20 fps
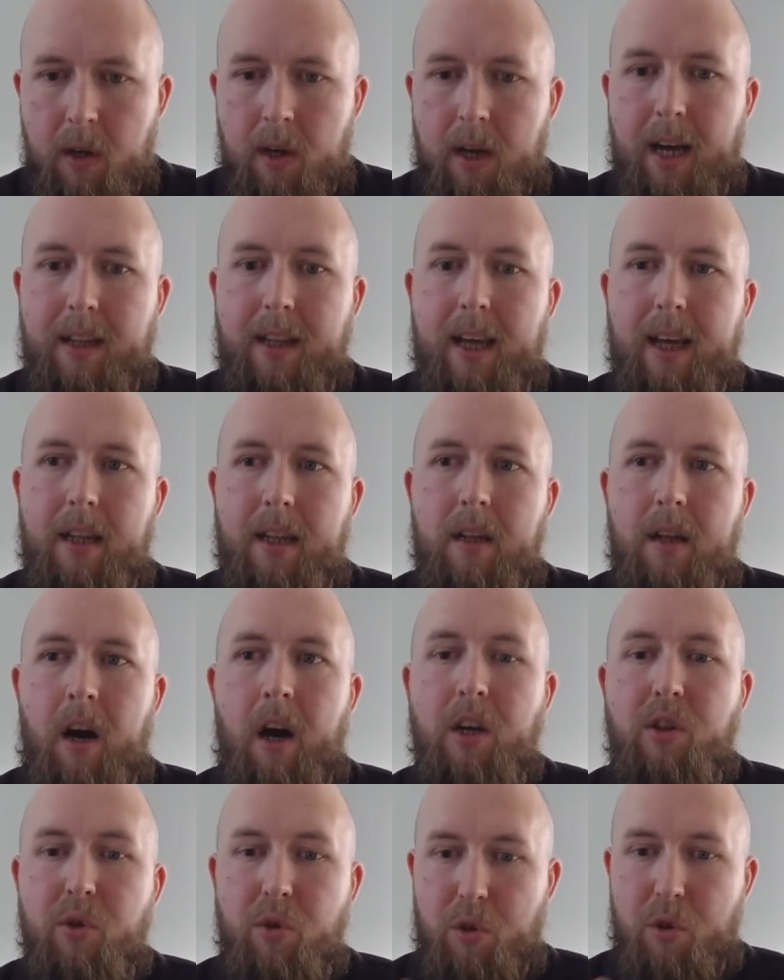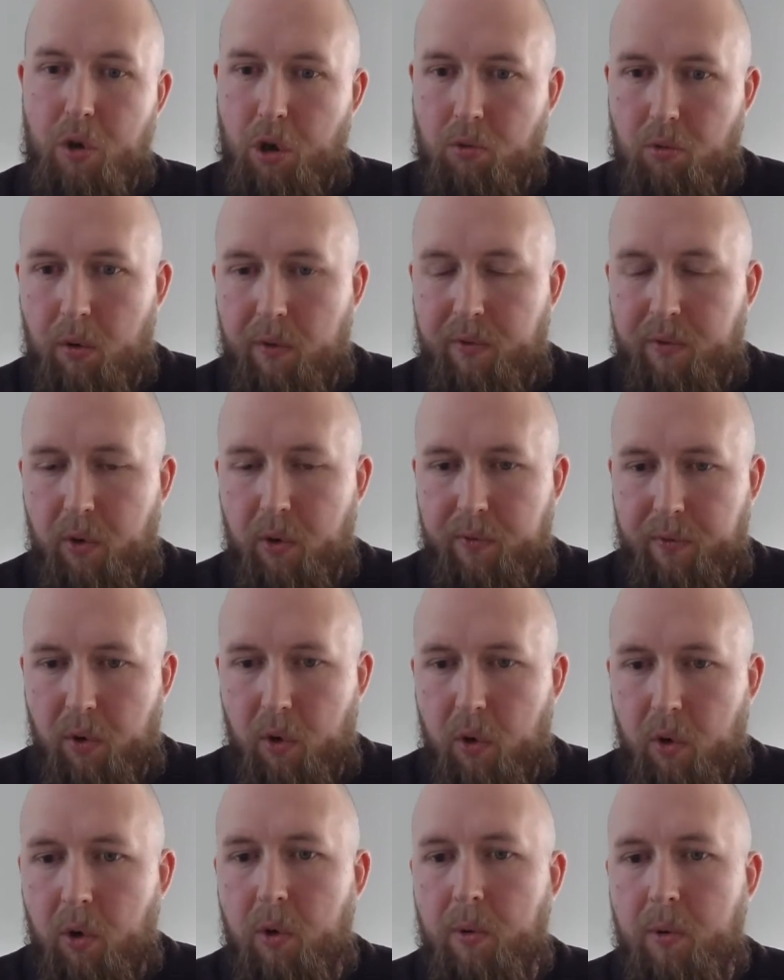And then I took her role
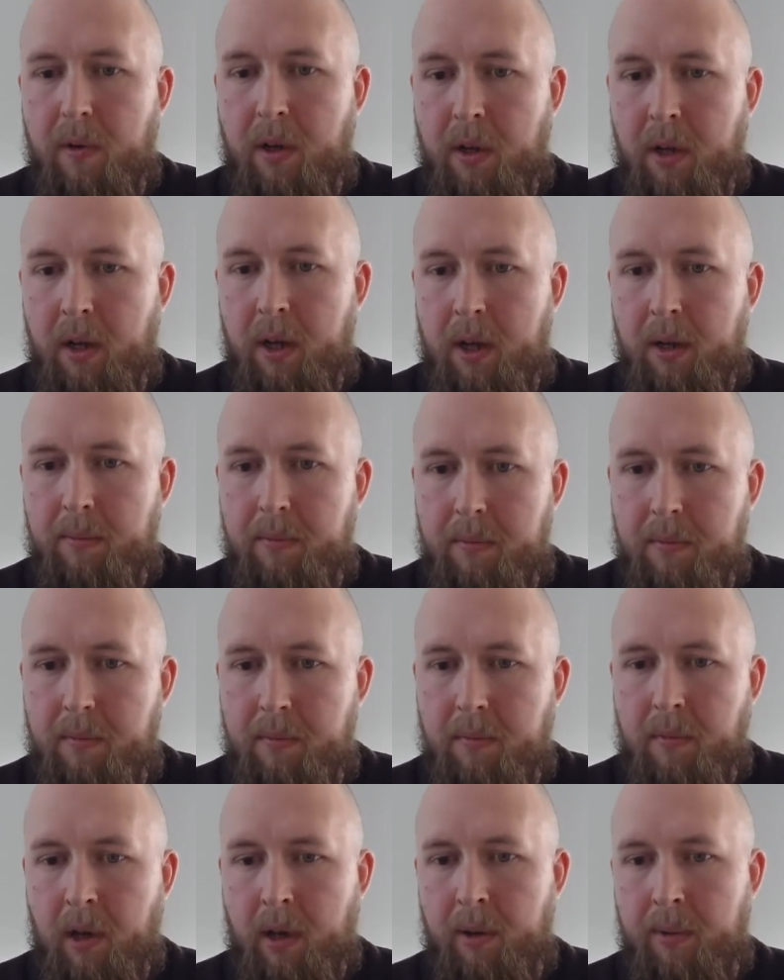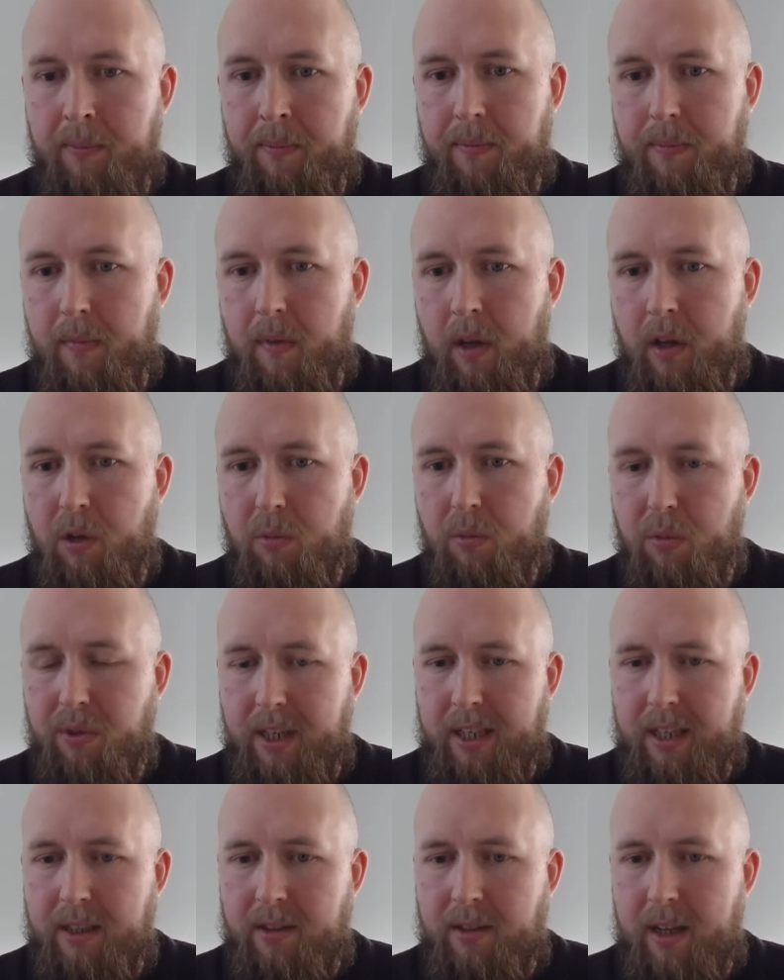for a number of
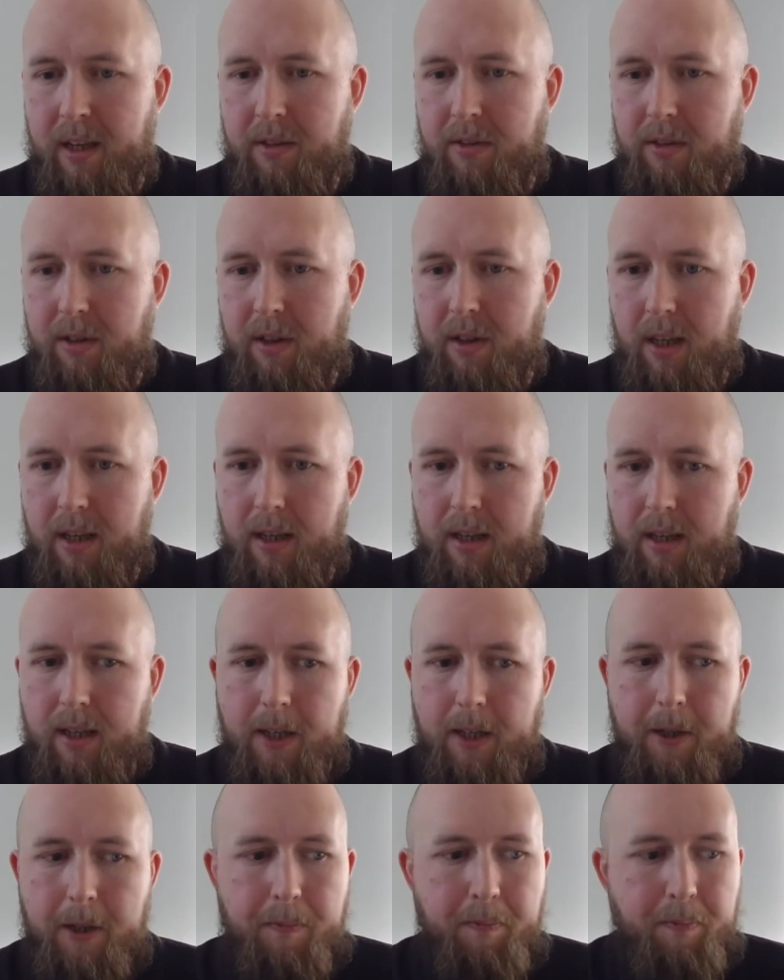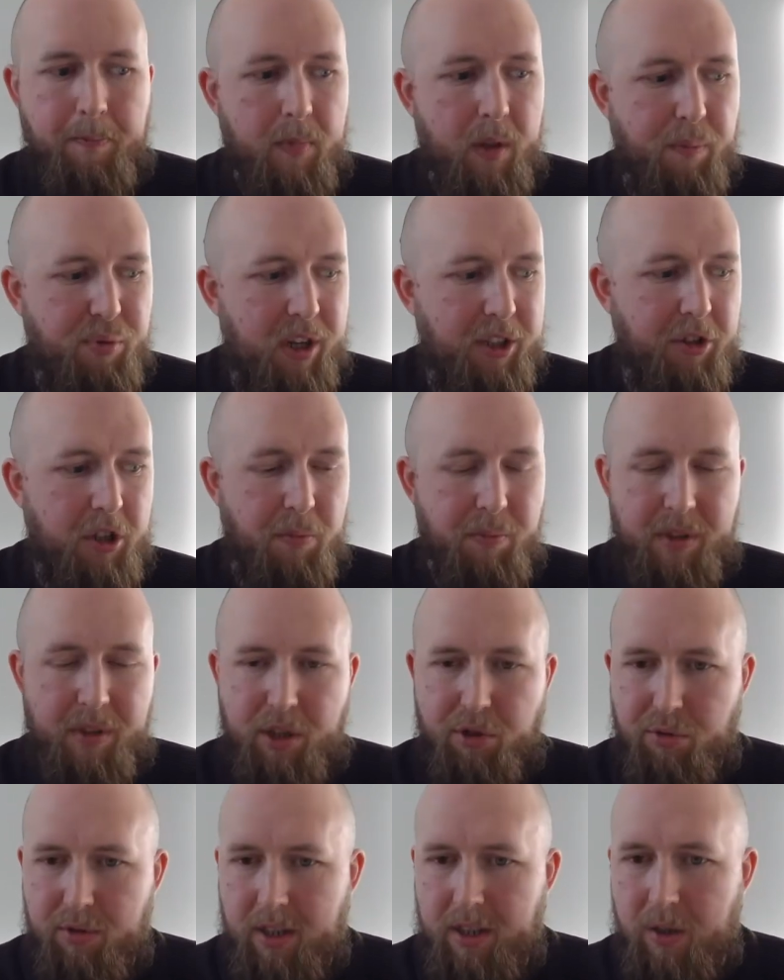years as the branch
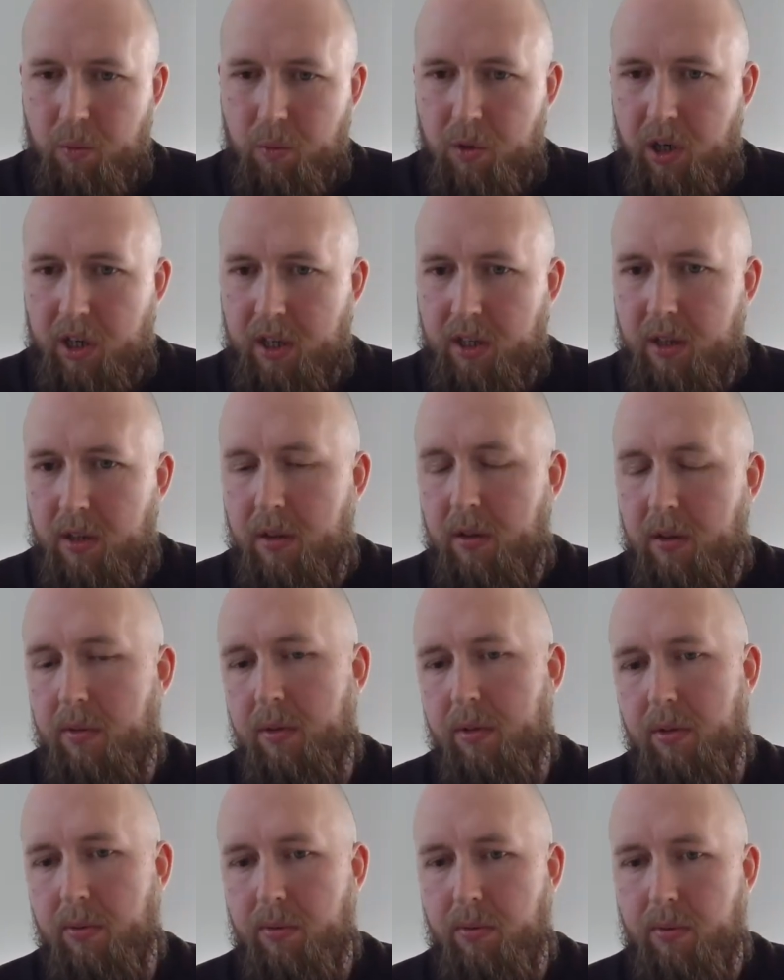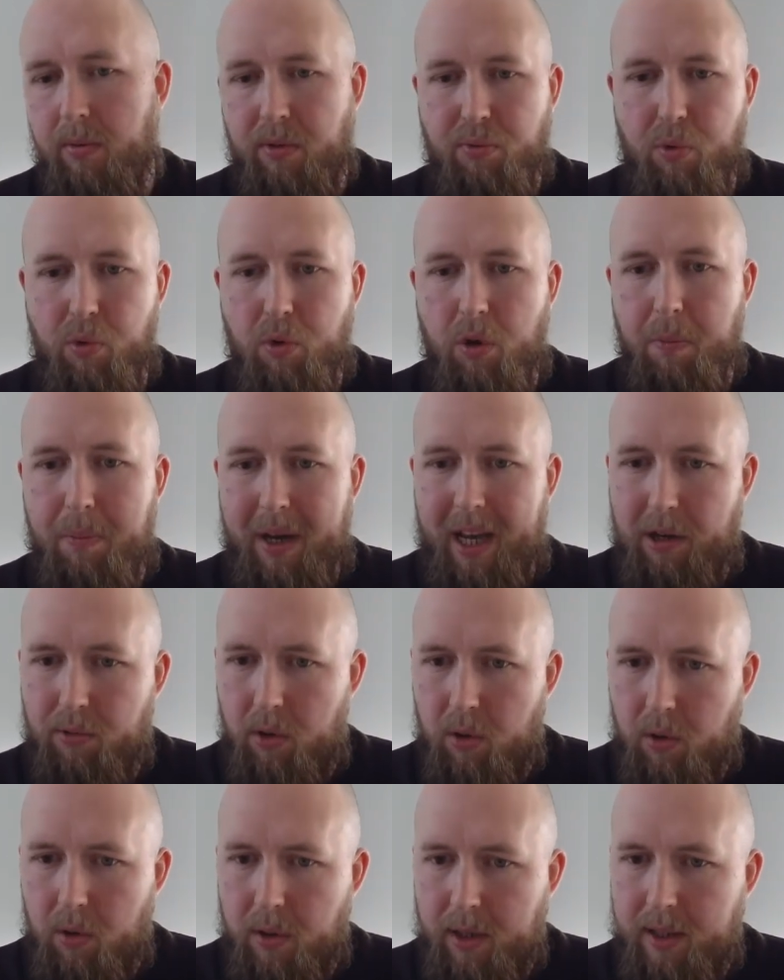administrator, working through all the
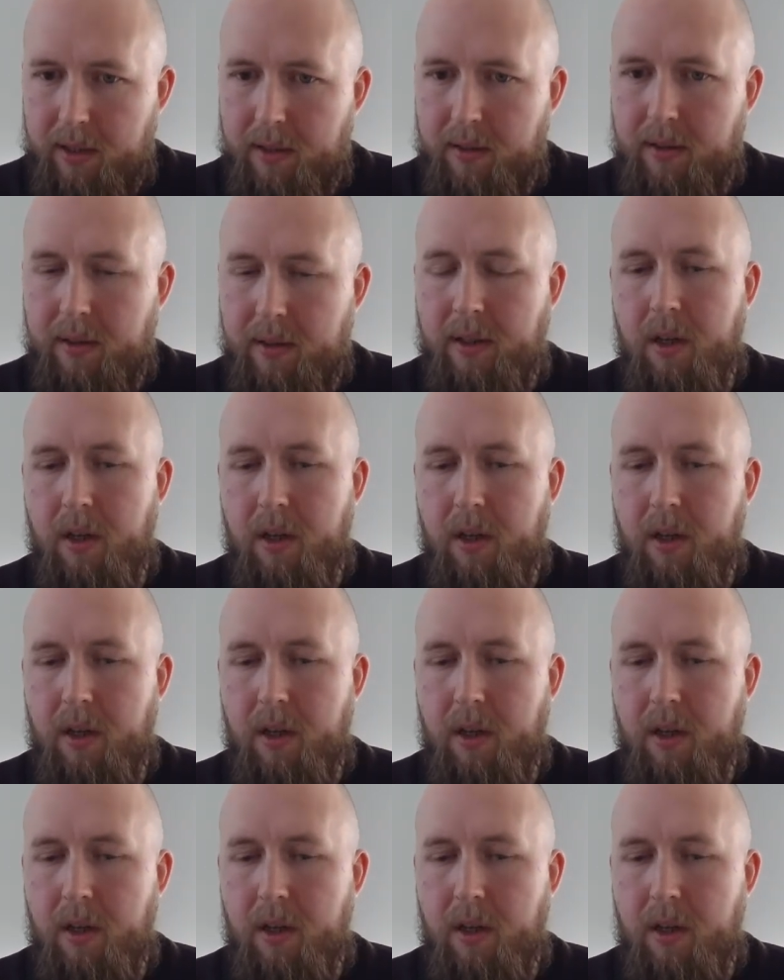payroll and